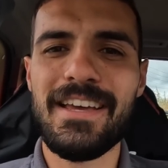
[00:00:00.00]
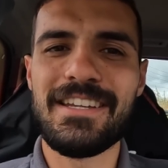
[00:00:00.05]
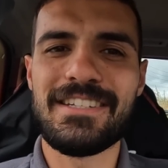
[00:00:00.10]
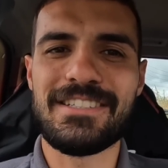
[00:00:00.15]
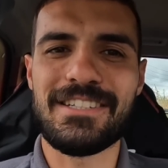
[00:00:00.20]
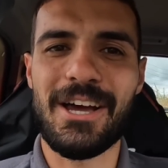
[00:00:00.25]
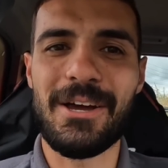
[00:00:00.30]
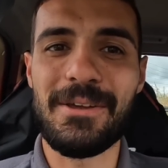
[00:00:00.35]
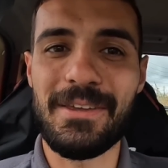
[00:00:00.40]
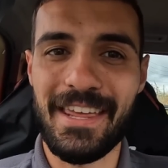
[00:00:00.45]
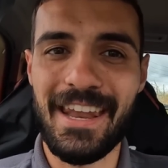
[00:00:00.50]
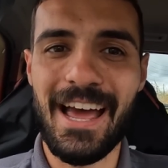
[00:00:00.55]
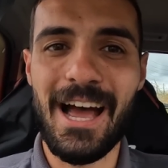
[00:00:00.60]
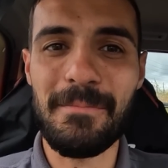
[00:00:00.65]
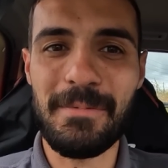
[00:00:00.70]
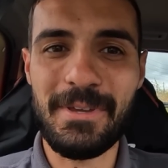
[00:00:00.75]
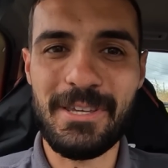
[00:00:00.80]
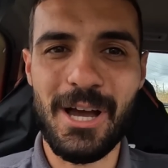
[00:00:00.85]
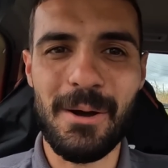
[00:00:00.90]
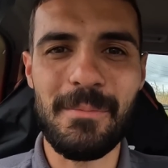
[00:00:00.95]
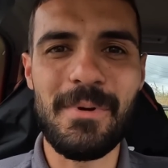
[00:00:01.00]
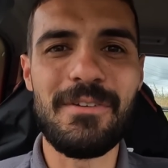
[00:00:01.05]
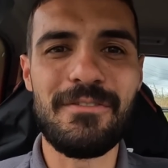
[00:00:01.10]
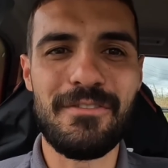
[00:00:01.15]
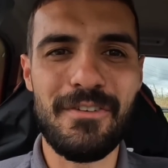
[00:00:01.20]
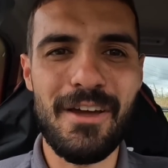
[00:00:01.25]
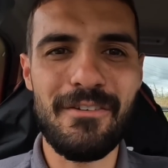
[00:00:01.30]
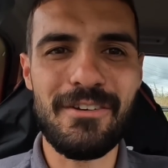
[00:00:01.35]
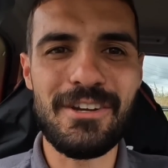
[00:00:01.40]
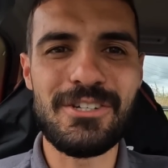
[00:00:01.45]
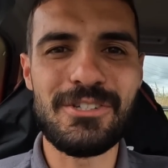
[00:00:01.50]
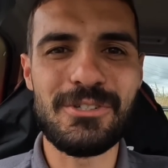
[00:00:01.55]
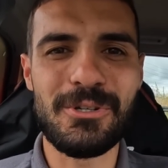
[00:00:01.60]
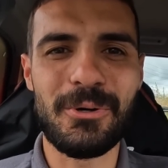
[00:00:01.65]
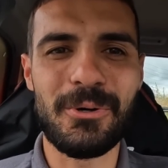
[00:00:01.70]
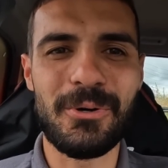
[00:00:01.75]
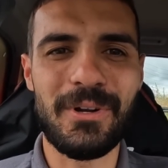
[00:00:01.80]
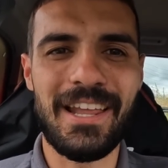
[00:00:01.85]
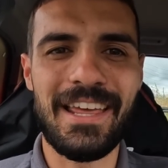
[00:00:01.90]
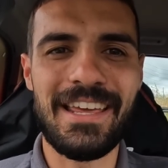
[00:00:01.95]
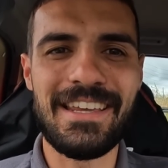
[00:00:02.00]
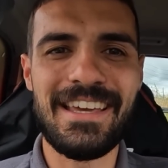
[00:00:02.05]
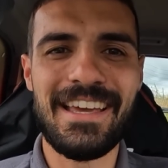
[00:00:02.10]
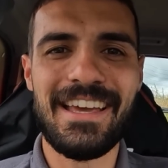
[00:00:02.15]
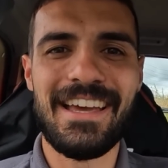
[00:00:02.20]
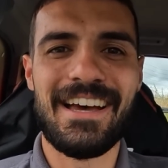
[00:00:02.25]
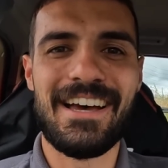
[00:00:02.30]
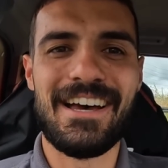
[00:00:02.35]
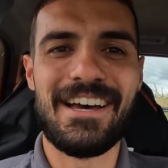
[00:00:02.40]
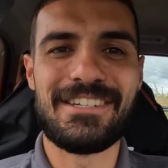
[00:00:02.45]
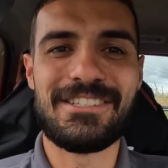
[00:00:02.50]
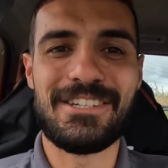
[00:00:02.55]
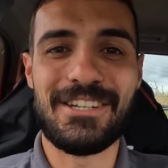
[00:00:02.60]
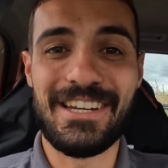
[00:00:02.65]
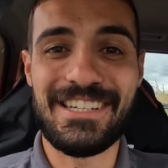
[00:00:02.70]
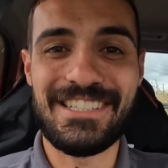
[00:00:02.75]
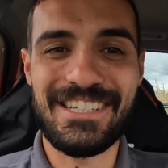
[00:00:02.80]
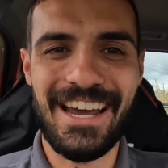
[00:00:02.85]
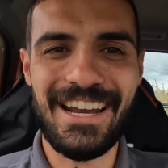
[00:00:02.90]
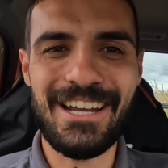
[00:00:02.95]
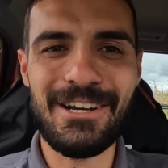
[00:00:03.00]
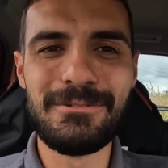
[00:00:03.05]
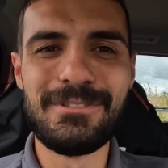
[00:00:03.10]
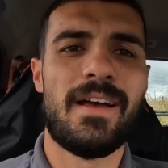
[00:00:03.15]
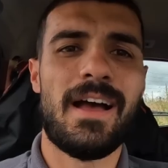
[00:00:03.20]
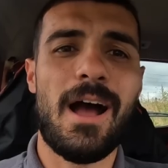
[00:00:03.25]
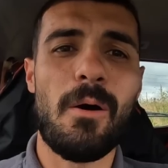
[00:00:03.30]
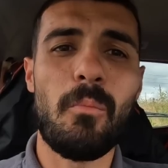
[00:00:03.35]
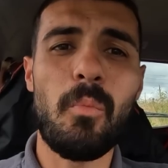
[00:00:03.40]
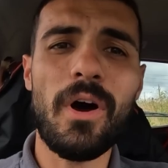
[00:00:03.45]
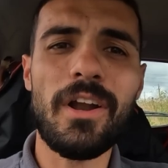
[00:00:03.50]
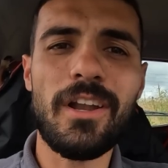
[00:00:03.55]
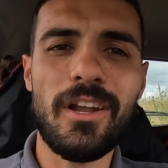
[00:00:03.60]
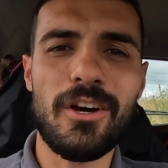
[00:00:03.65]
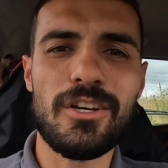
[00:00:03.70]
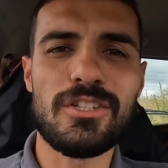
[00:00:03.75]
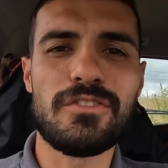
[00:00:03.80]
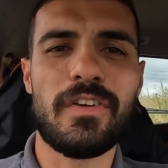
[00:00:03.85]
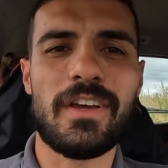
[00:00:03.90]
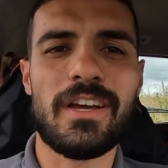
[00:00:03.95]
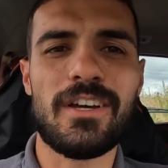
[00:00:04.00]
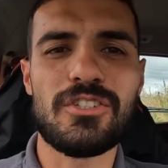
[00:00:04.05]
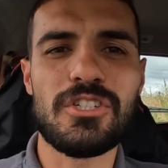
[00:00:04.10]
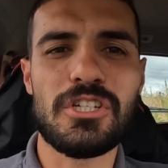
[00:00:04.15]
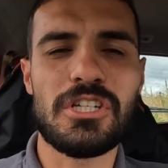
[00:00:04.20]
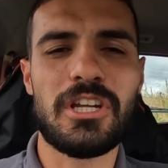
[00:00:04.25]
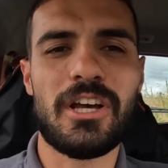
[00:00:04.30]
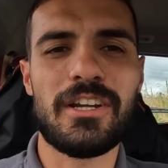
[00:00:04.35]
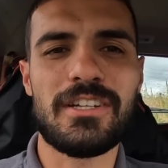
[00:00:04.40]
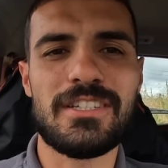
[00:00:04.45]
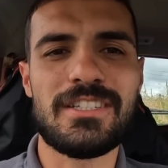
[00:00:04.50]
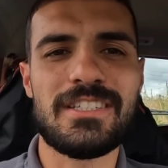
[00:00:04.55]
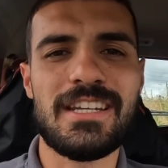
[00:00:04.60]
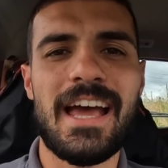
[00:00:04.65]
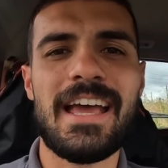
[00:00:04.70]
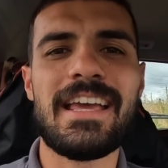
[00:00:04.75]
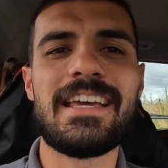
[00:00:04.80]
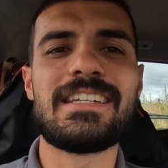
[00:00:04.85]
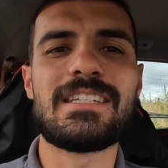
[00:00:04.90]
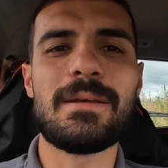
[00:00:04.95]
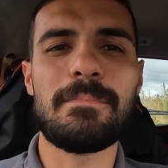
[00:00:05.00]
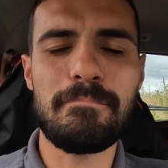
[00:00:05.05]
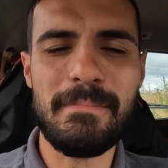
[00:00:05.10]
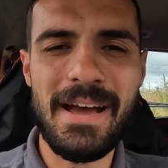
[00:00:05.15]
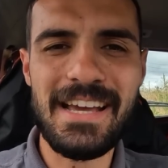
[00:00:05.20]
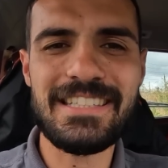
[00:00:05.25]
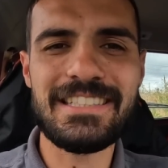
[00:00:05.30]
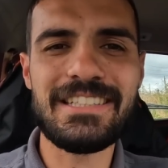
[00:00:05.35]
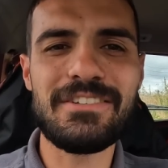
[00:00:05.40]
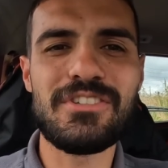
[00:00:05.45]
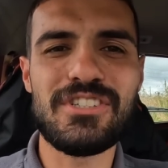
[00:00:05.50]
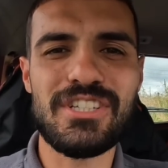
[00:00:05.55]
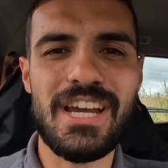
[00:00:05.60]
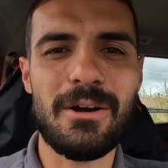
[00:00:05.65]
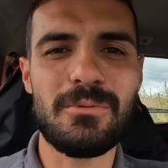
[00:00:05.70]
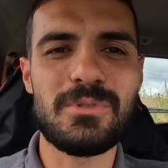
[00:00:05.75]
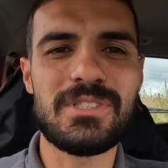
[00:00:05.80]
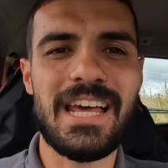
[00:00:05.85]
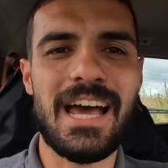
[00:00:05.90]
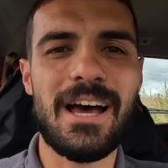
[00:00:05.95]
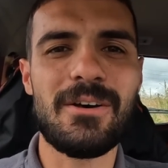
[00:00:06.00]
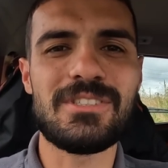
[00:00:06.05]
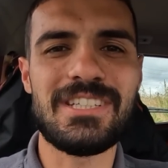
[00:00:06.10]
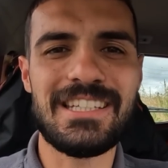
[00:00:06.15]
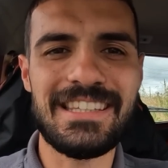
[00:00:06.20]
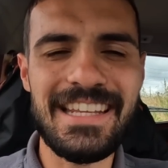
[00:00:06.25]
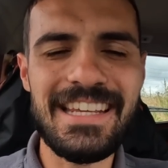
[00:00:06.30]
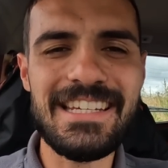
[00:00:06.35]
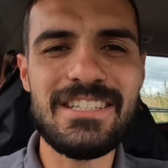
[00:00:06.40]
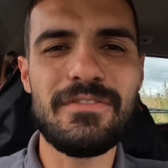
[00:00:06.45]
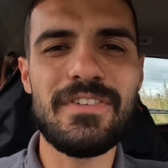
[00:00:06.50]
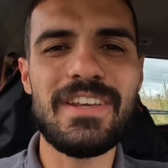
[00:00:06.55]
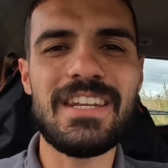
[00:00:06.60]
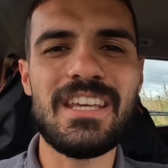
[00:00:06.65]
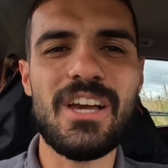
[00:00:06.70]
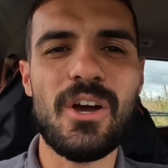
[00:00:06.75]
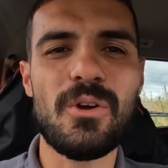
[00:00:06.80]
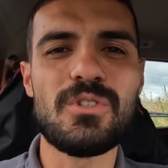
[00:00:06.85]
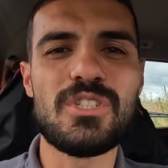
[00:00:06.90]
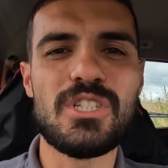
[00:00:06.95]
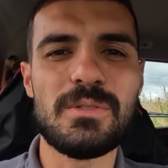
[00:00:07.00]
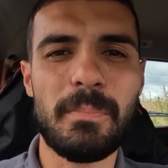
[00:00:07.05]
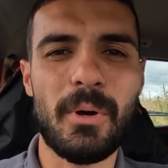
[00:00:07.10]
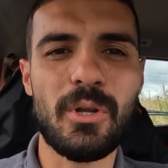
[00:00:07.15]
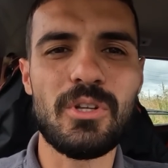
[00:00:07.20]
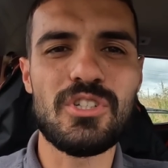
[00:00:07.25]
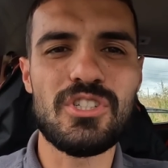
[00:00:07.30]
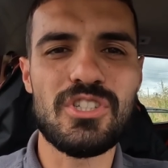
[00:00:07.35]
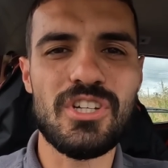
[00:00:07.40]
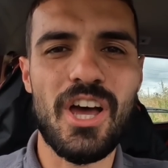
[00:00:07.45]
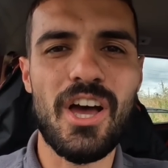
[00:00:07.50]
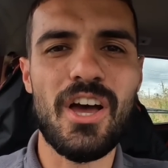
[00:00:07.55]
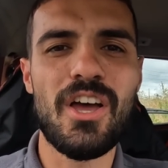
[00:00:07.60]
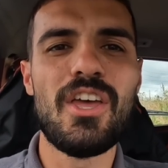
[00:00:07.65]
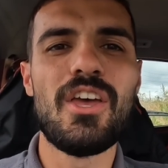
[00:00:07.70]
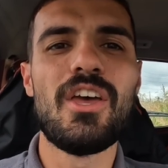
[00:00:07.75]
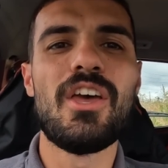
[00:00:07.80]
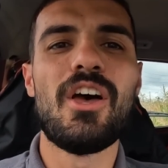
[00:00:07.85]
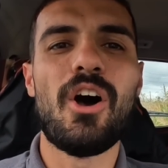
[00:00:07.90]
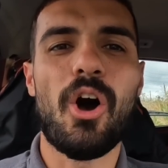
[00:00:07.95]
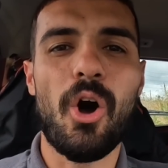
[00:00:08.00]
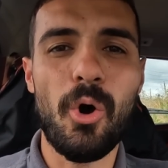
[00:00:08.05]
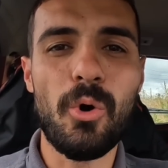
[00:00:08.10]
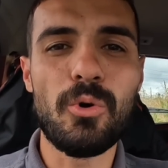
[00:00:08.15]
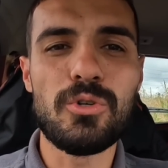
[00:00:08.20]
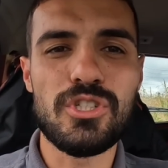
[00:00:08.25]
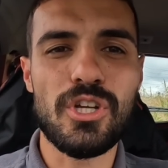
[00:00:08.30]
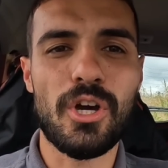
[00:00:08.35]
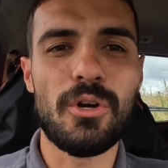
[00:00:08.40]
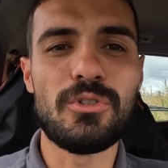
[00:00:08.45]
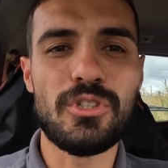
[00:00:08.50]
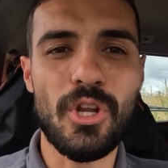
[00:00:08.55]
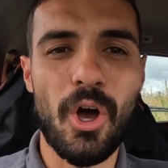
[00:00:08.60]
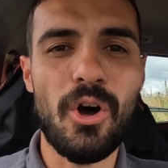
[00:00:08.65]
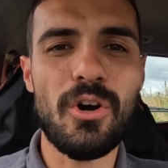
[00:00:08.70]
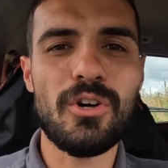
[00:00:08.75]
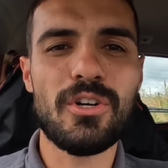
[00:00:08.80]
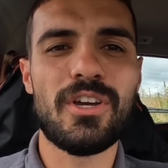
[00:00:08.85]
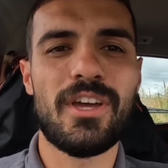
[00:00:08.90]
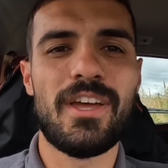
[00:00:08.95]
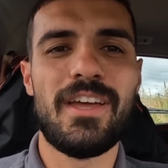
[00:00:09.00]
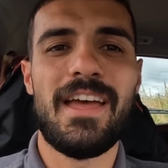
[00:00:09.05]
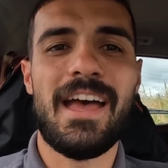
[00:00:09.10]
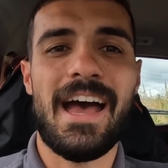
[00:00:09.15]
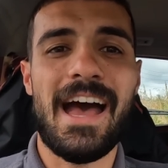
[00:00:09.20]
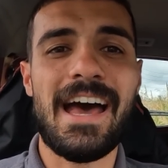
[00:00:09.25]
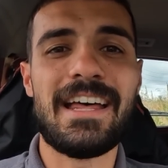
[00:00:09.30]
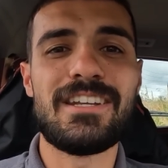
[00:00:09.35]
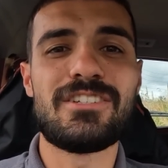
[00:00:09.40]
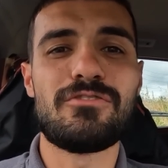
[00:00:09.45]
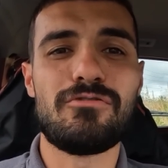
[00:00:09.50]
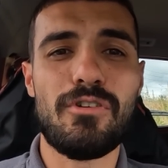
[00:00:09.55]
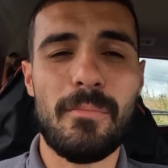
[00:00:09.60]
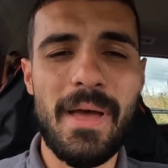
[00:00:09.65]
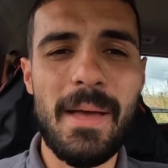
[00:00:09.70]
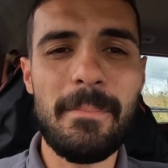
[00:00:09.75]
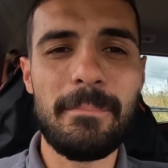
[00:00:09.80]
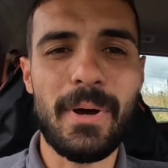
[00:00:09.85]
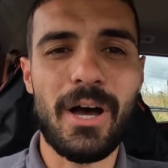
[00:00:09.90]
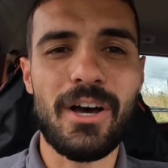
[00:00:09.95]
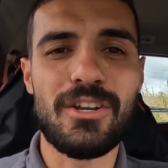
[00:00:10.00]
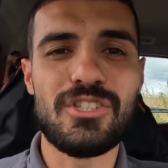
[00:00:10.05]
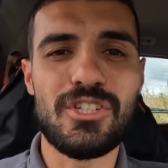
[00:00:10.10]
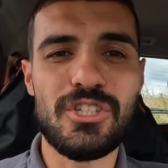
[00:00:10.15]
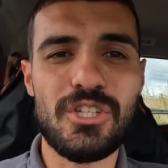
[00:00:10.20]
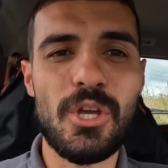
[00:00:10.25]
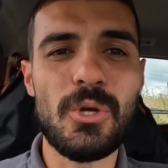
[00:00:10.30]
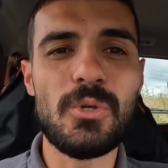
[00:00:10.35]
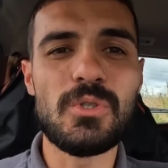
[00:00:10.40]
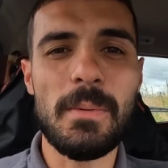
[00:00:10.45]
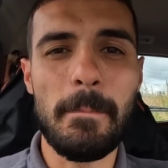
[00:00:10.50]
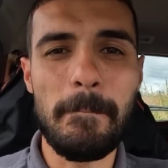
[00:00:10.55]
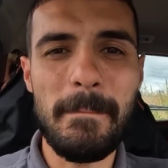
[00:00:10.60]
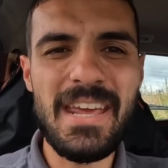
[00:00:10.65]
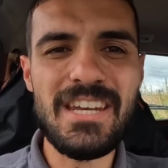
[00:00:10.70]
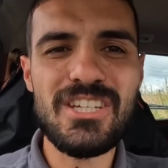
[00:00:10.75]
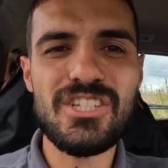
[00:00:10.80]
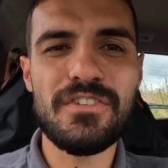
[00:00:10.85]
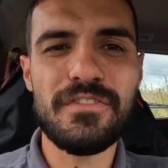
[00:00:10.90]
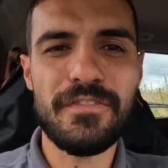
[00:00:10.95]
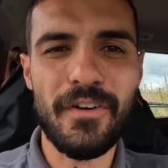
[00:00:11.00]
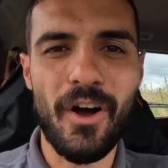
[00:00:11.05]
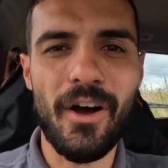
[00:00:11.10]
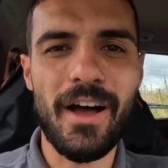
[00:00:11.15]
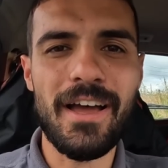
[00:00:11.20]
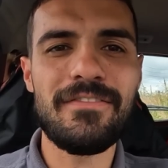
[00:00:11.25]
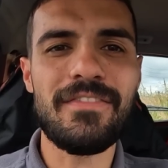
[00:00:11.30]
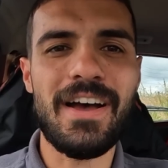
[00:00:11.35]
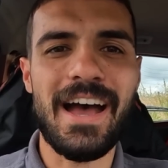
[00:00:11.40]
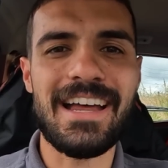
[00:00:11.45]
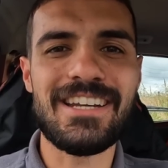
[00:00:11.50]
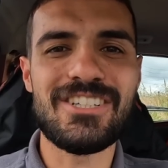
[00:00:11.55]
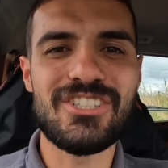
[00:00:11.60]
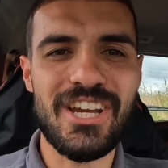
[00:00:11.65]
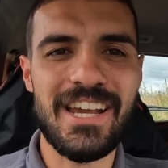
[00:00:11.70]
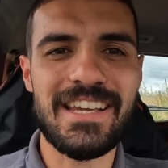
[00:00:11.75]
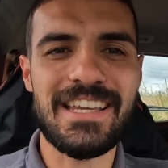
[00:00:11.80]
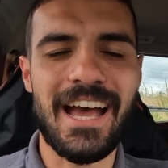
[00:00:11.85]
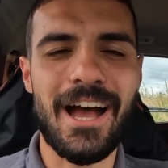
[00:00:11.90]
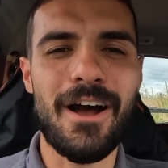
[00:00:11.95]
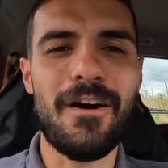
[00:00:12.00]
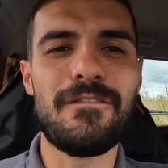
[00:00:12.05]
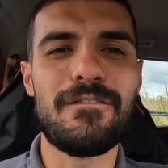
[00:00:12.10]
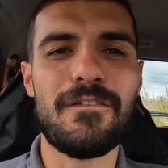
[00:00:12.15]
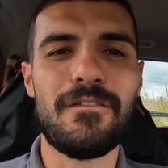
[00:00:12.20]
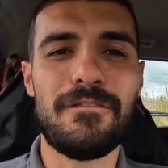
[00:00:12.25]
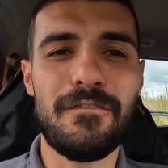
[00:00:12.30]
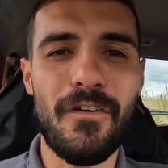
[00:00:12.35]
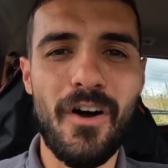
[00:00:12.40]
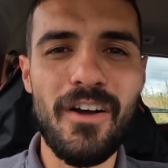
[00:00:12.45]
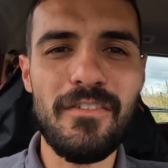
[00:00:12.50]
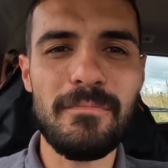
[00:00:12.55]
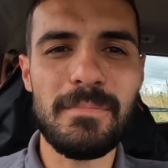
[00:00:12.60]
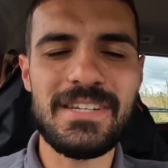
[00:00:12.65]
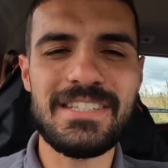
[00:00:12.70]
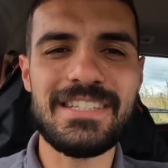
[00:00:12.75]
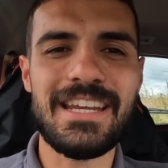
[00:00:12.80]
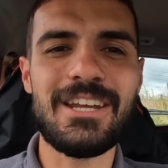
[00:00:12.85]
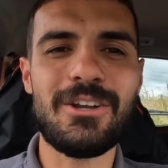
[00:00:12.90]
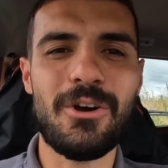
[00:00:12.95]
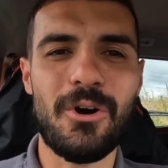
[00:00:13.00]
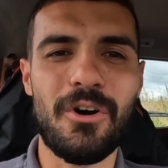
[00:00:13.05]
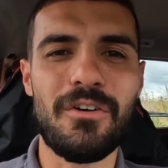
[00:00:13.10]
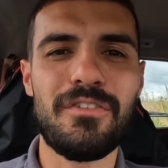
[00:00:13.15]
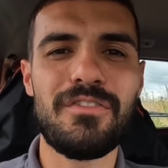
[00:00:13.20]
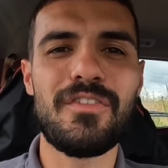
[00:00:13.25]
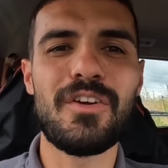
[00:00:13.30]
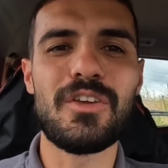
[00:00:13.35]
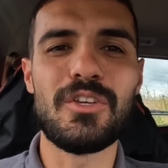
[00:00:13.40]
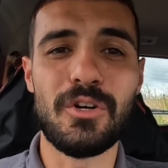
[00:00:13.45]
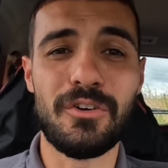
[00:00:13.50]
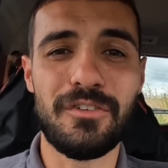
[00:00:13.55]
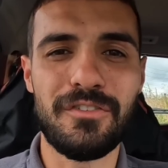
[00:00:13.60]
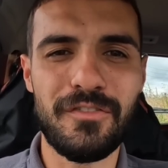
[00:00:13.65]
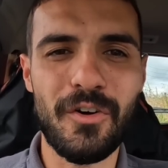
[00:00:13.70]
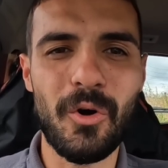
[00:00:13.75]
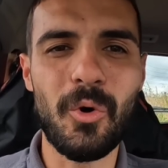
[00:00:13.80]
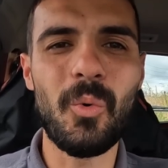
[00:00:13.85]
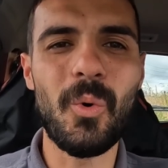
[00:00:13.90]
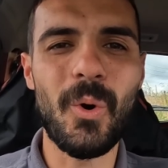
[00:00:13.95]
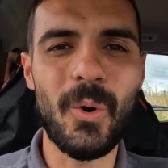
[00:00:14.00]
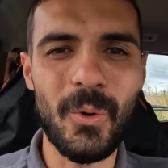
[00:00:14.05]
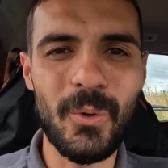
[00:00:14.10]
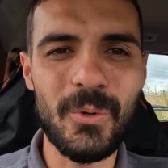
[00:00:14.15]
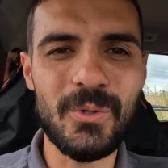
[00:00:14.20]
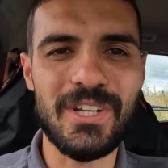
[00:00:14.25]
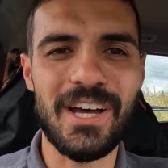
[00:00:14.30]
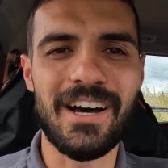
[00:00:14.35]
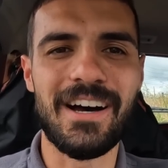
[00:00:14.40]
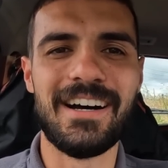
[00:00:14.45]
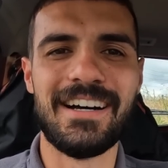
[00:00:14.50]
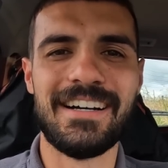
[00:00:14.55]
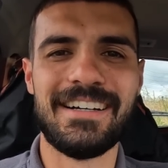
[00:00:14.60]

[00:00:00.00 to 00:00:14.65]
So yeah, that'll be coming very shortly to the channel. And one last thing I'd just like to say is a massive shout out to this video's sponsor, AUTODOC, and remember to use Mk4 at checkout for 5% off your full order.